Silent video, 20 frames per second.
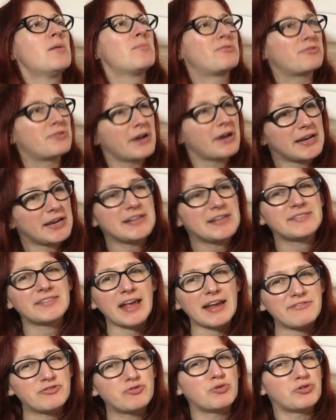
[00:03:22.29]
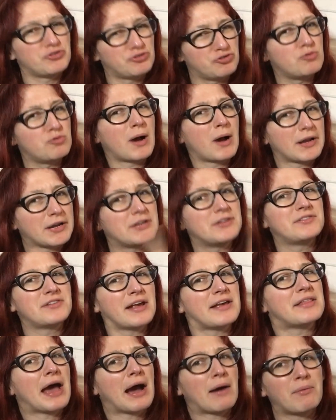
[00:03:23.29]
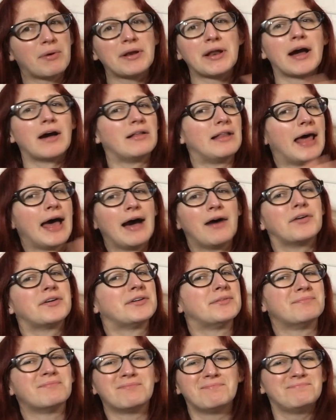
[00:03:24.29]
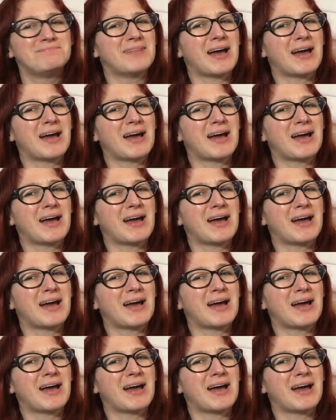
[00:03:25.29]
pretty safe to assume I can say that one out loud and